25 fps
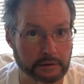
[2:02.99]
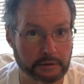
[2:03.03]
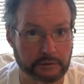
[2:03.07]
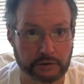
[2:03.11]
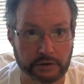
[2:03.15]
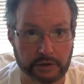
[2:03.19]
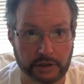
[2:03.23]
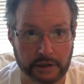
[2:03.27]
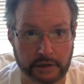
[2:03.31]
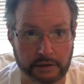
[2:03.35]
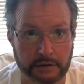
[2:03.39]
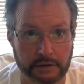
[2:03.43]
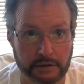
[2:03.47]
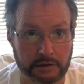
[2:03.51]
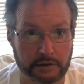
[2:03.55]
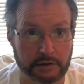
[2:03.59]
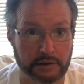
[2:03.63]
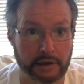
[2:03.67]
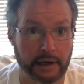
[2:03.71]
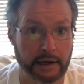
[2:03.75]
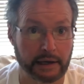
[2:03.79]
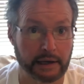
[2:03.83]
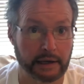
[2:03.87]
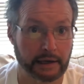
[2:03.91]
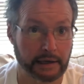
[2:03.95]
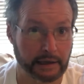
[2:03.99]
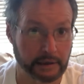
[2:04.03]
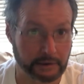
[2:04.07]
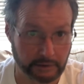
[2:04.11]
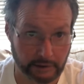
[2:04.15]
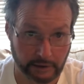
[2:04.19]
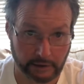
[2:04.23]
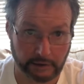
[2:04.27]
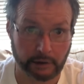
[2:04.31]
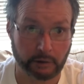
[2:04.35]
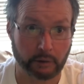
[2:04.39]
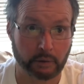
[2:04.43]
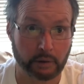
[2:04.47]
of Jesus' day. And
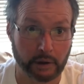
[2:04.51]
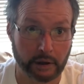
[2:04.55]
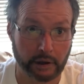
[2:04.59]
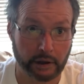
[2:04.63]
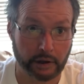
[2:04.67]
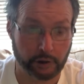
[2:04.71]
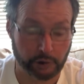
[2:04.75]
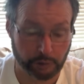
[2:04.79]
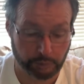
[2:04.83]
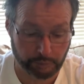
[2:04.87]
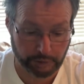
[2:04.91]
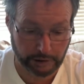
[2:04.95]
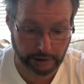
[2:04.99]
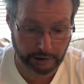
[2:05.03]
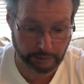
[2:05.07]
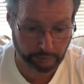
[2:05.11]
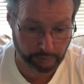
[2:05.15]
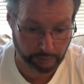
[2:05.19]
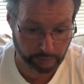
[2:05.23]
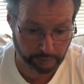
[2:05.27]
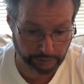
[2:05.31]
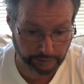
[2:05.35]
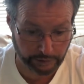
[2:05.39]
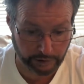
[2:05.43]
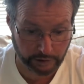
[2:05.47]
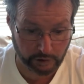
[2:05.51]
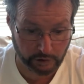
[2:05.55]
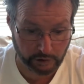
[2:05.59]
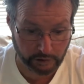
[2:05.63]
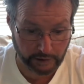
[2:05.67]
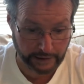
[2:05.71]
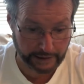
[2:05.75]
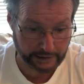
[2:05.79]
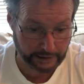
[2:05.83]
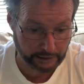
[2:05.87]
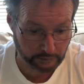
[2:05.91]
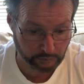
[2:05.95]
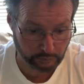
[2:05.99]
then there were other people. The
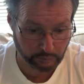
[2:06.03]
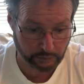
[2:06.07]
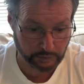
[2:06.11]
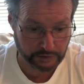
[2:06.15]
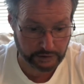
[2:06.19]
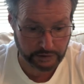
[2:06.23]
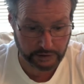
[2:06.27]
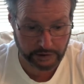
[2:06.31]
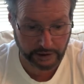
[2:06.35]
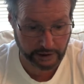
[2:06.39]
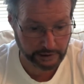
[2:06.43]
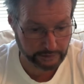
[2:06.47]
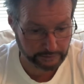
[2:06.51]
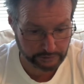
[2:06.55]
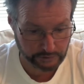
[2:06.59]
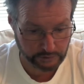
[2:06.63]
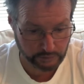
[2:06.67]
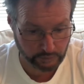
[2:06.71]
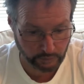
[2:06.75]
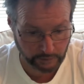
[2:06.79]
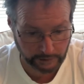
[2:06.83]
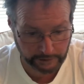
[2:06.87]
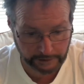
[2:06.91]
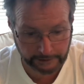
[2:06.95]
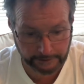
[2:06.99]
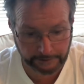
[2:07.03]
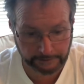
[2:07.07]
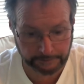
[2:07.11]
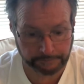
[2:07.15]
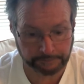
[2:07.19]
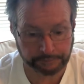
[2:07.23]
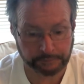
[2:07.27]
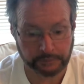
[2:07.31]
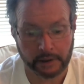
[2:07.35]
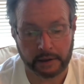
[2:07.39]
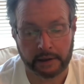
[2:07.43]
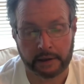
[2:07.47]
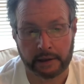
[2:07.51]
crowd was there as well.
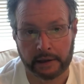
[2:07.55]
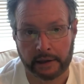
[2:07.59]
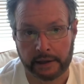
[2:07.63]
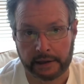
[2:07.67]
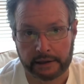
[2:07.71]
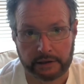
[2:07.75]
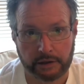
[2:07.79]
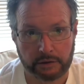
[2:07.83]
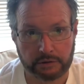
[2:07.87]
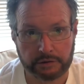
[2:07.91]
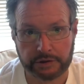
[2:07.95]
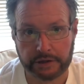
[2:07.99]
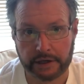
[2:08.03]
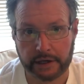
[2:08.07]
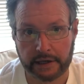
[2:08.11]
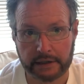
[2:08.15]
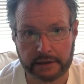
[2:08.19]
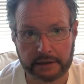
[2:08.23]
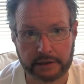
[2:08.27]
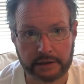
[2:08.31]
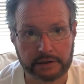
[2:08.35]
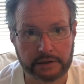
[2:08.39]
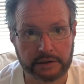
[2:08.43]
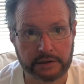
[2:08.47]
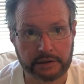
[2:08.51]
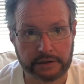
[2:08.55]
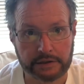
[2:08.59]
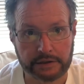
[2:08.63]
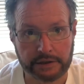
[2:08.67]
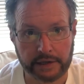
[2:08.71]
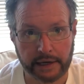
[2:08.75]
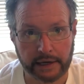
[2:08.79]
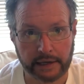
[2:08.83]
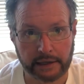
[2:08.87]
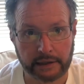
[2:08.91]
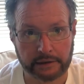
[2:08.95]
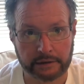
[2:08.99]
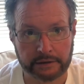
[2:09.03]
So Jesus is
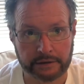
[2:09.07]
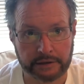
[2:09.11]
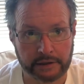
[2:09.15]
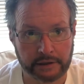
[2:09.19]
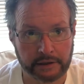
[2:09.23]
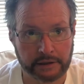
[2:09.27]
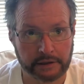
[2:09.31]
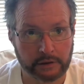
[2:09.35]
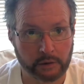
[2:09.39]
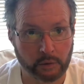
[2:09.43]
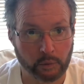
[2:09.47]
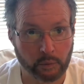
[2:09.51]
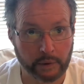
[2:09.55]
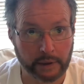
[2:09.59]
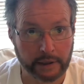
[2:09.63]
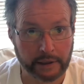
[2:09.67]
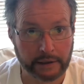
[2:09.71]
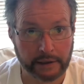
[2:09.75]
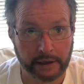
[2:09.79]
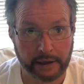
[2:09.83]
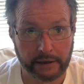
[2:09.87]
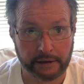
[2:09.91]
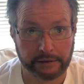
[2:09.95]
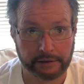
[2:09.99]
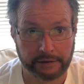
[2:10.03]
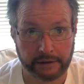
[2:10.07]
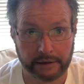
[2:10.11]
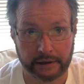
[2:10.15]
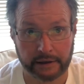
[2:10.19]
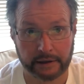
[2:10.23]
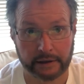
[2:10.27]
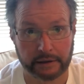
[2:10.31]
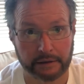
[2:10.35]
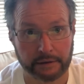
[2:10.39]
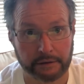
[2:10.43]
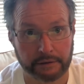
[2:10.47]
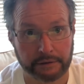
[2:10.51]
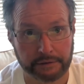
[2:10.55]
challenging the way they
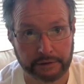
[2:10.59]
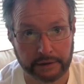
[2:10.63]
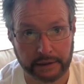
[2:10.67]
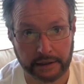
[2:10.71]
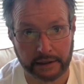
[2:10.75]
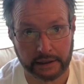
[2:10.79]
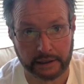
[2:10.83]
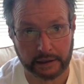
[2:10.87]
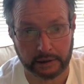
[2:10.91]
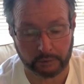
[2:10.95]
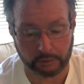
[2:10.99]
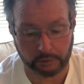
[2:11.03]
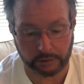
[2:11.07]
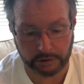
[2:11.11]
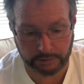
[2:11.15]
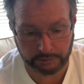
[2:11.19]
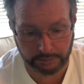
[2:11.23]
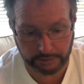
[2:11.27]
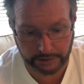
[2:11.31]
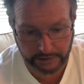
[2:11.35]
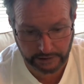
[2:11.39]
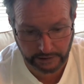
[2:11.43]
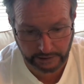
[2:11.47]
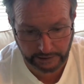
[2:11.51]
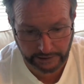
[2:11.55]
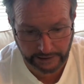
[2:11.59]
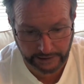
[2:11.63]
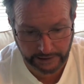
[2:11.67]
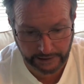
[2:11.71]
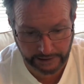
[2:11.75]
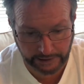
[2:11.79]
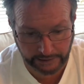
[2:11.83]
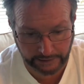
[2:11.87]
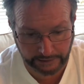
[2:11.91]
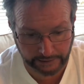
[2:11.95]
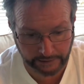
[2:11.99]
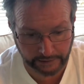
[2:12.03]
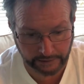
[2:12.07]
think. Their thinking was
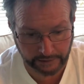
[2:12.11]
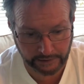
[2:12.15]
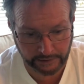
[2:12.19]
misaligned,